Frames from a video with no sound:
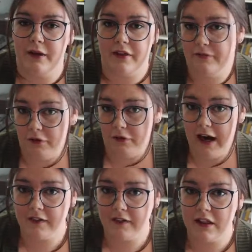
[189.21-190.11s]
for
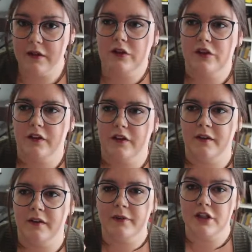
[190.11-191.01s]
Roxy was just
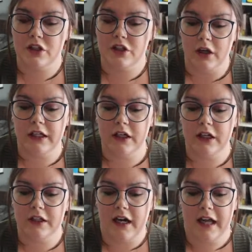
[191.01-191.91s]
simply showing her
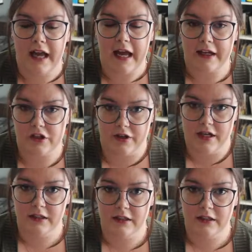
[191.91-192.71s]
that I had a treat.